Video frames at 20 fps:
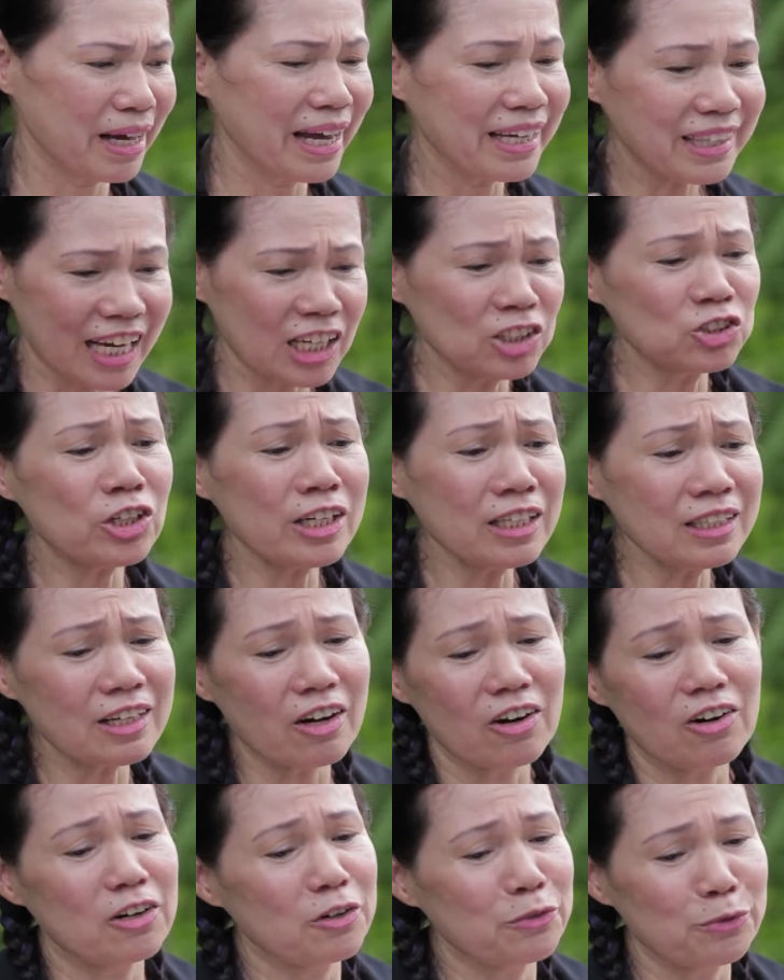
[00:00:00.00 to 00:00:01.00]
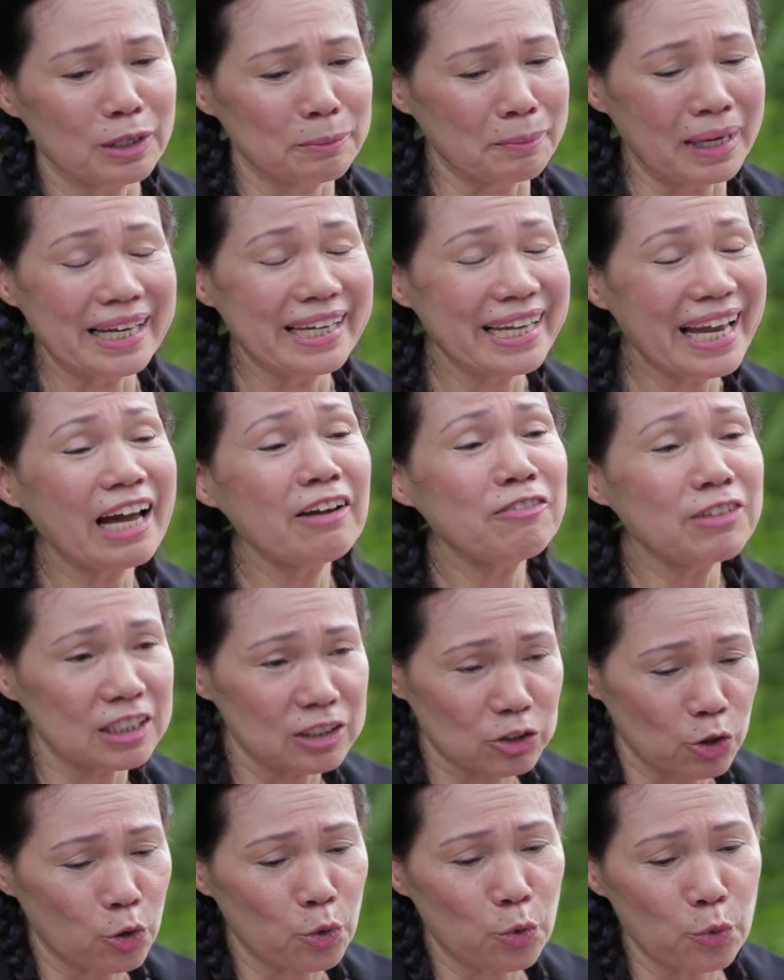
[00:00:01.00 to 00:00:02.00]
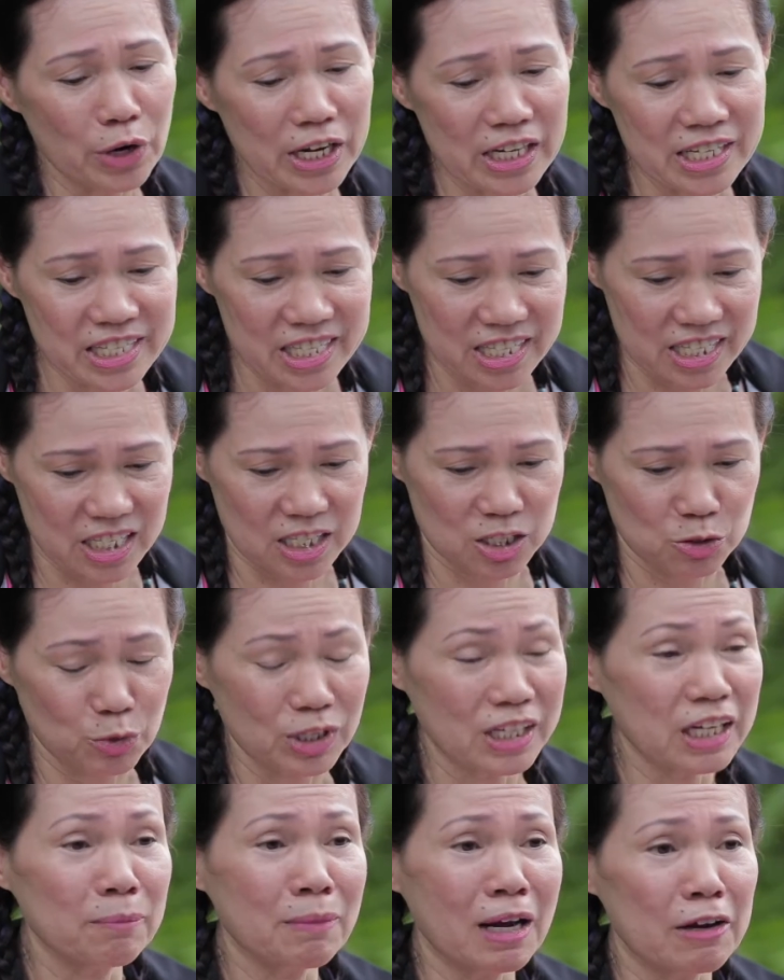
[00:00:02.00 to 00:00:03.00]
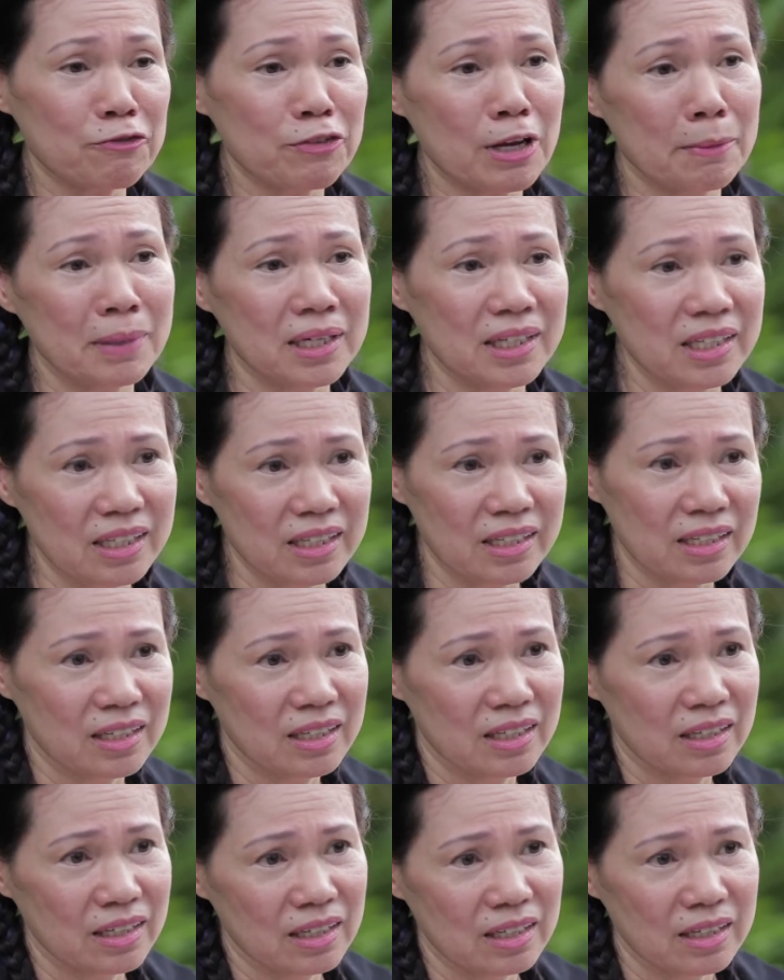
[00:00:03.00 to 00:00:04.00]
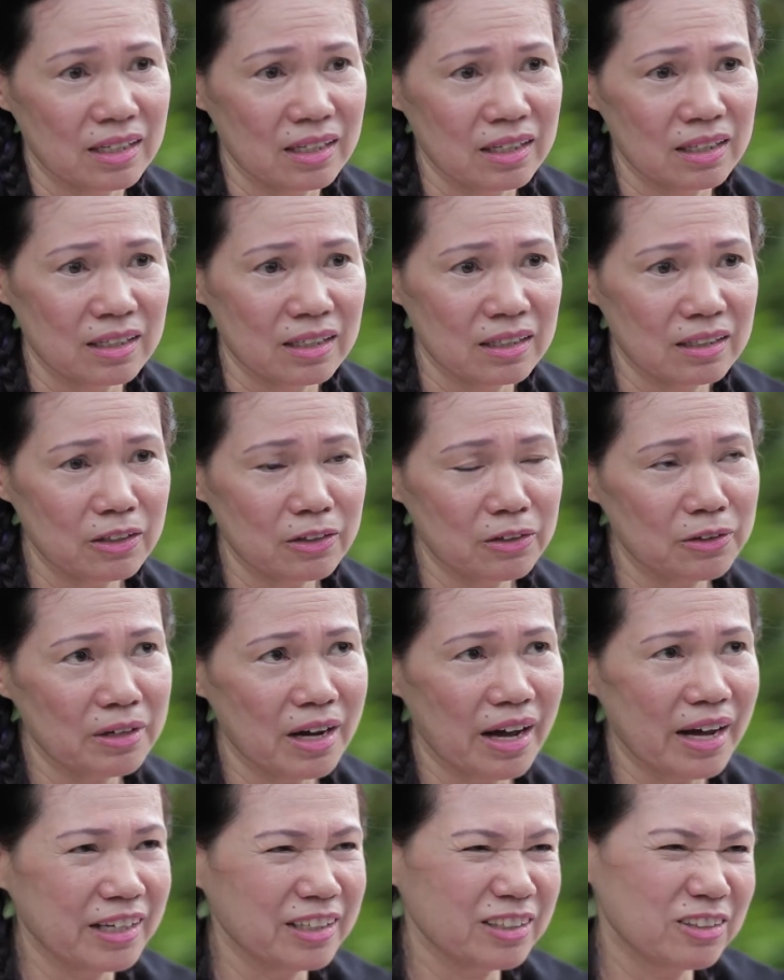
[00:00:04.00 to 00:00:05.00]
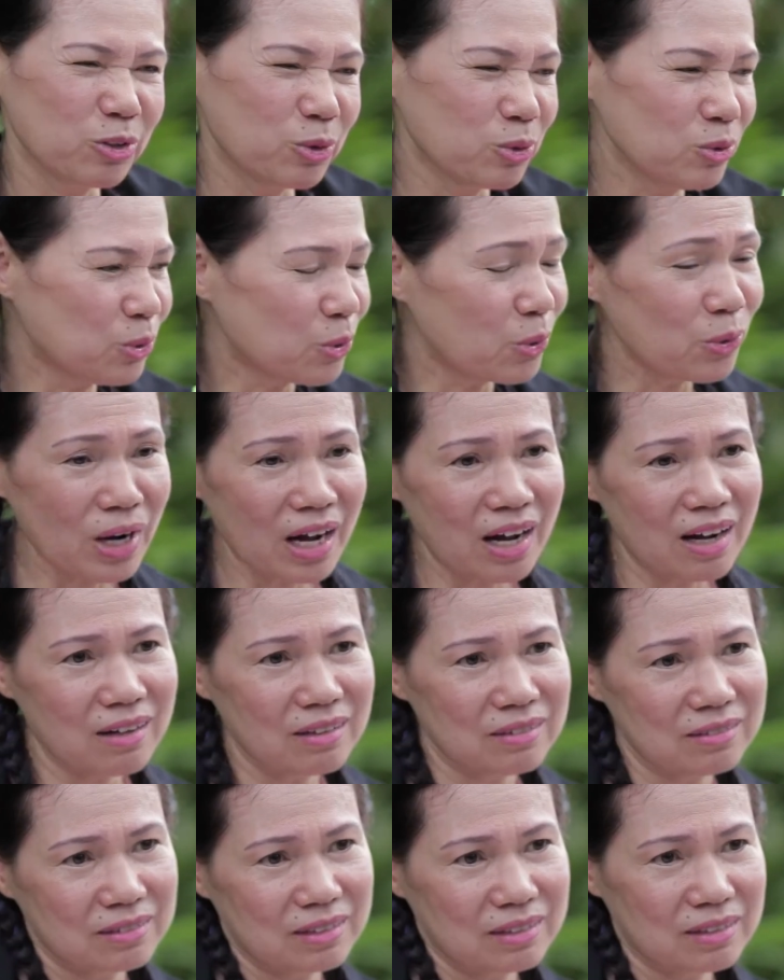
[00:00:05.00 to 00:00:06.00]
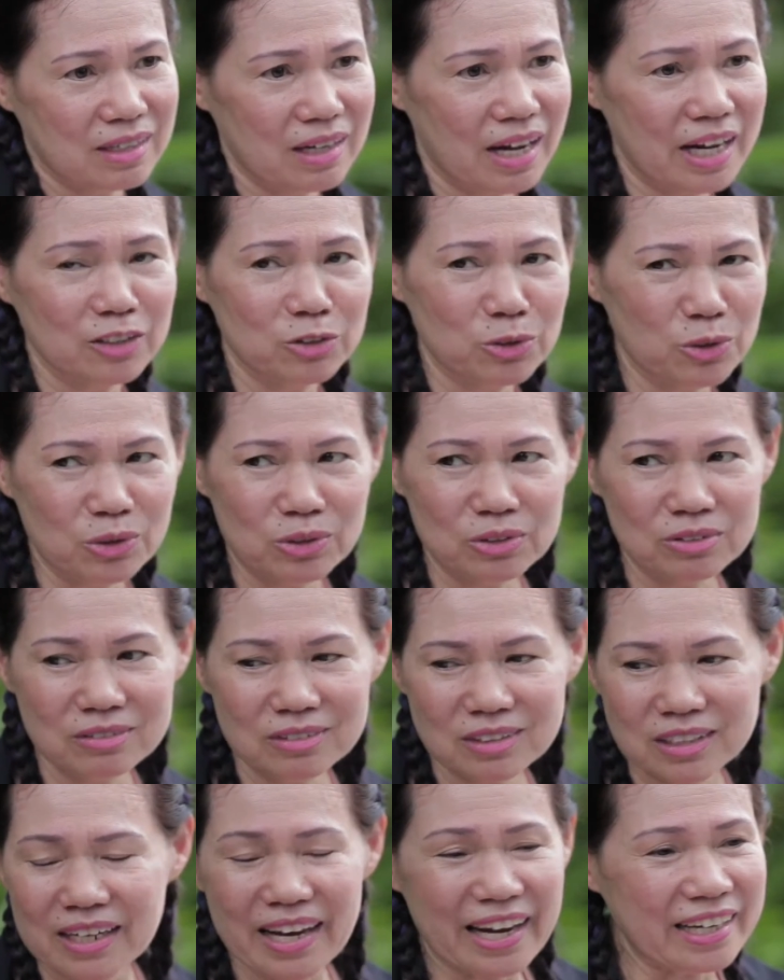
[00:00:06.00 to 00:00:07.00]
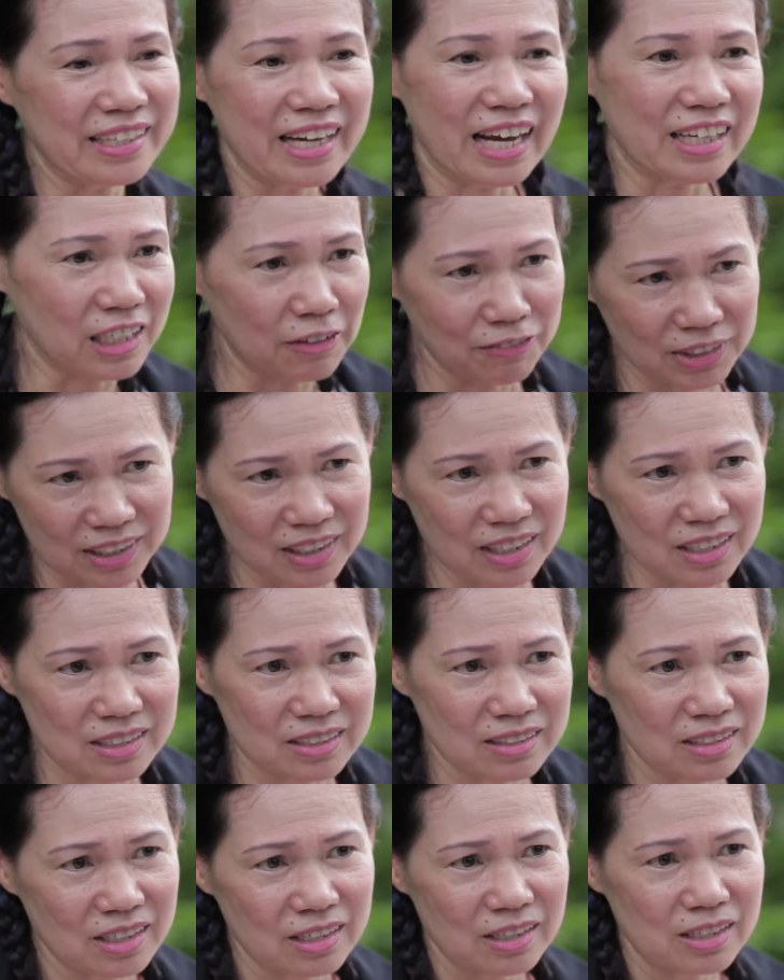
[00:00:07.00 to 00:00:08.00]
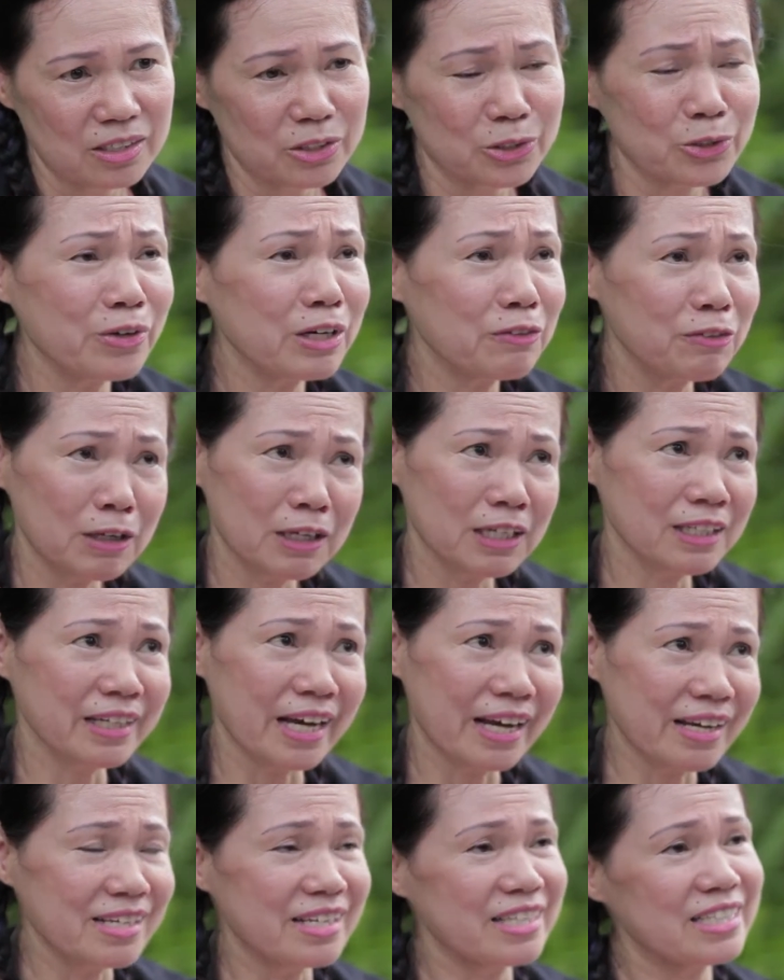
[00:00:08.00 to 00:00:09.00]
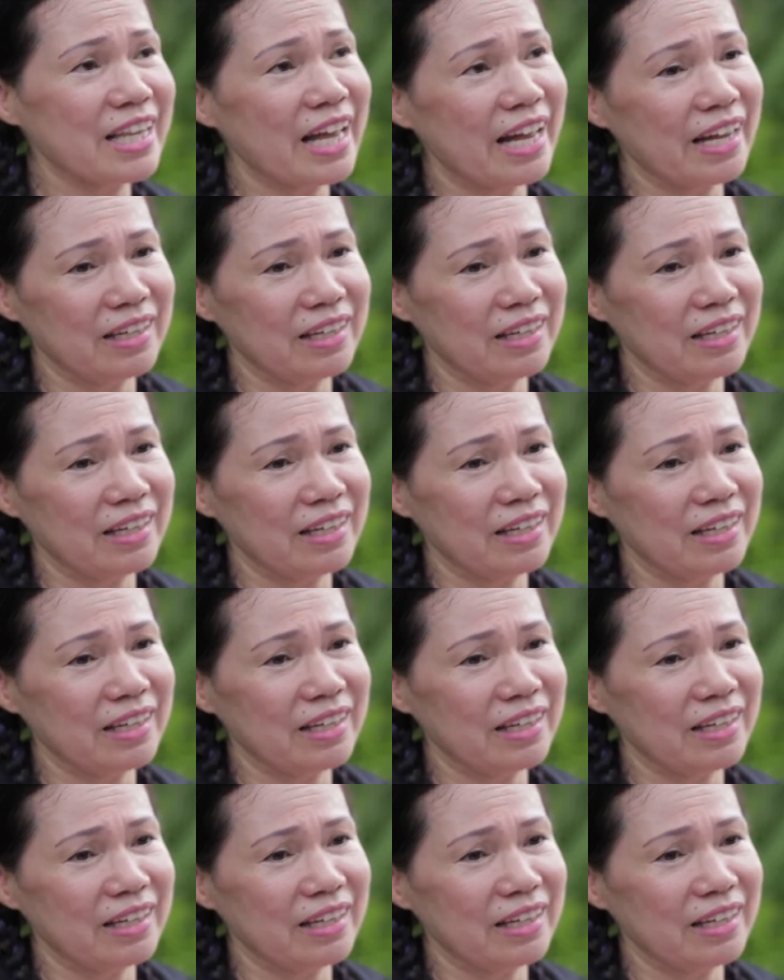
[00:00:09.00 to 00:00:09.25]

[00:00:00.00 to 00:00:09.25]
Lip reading: attention or my life is always within my family. So I don't go out, I don't take any activities. So every day is